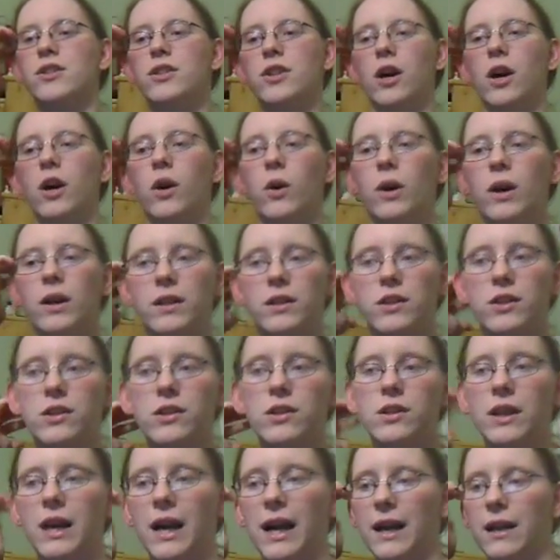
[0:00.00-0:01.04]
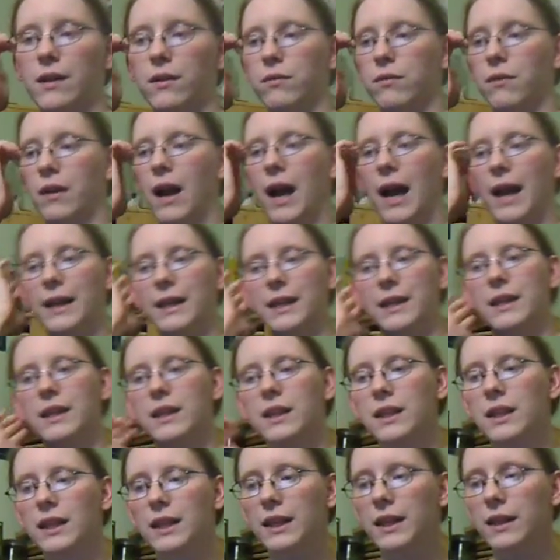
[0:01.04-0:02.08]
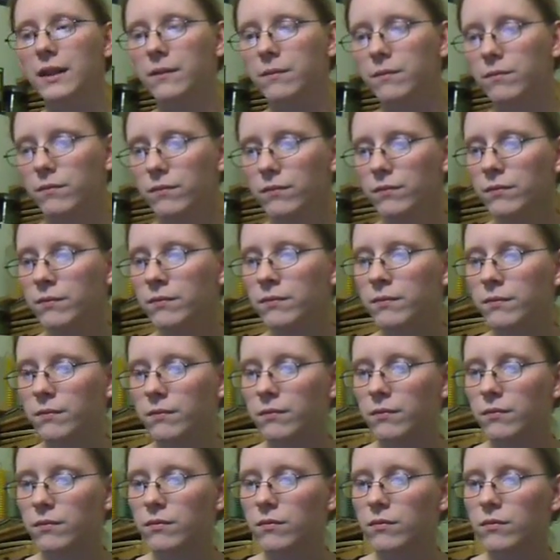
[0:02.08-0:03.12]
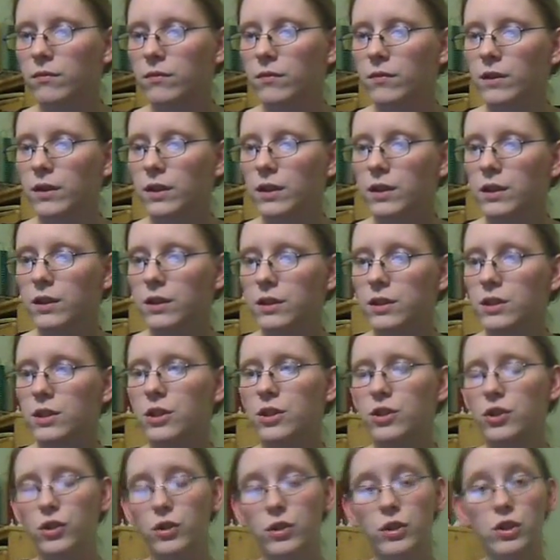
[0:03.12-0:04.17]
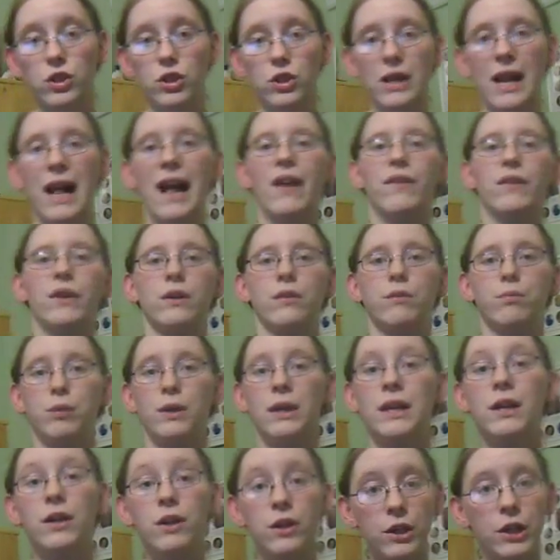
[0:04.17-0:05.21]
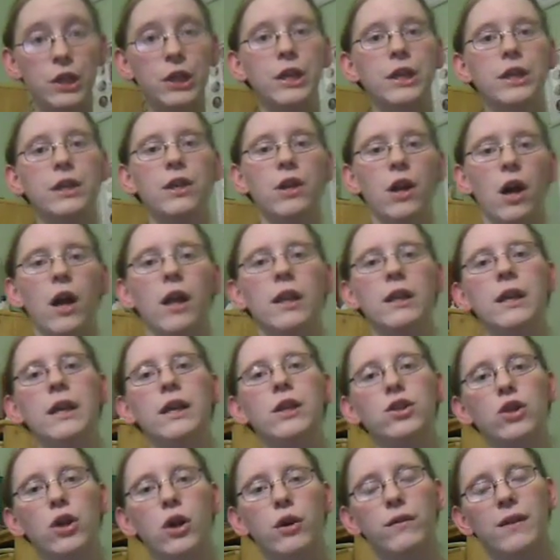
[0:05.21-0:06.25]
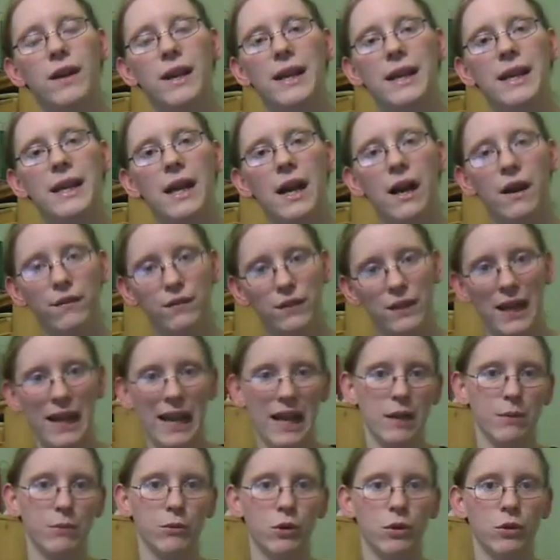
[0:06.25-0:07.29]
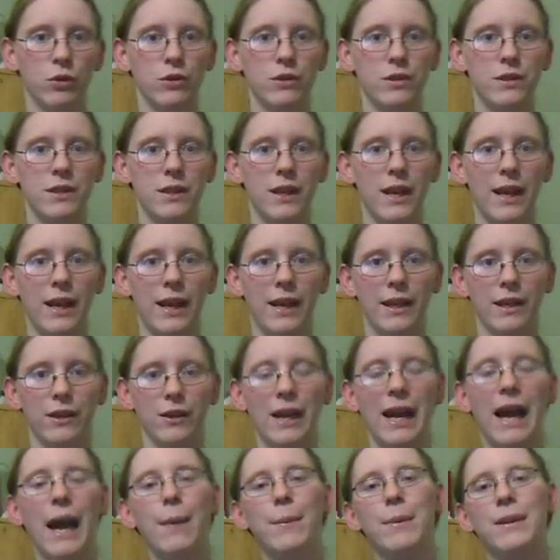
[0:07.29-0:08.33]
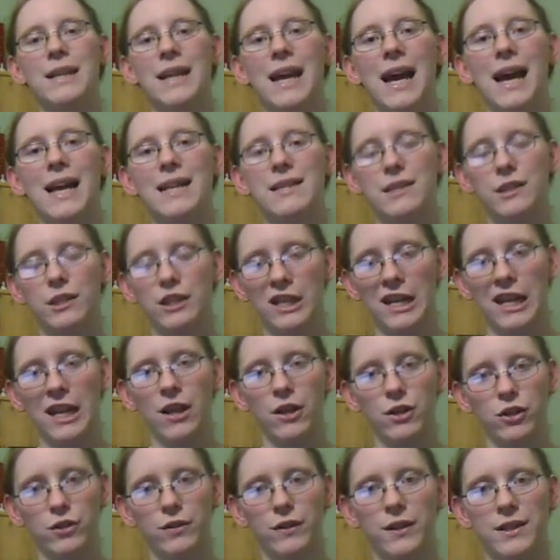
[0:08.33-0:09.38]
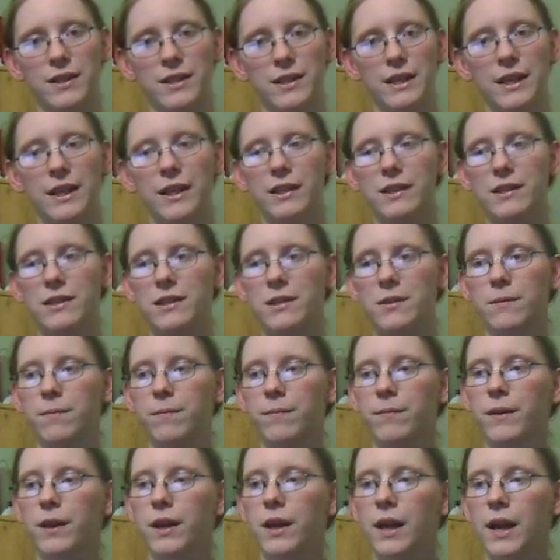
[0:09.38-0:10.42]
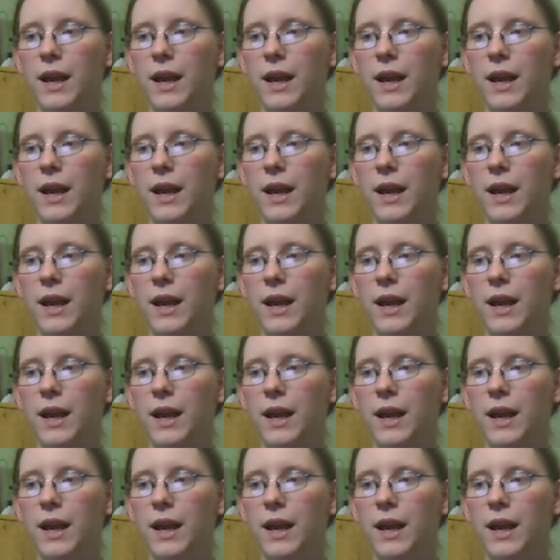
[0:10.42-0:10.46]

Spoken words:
So, ideally, the student should have a pretty good knowledge already of the animals and their habitats and their characteristics.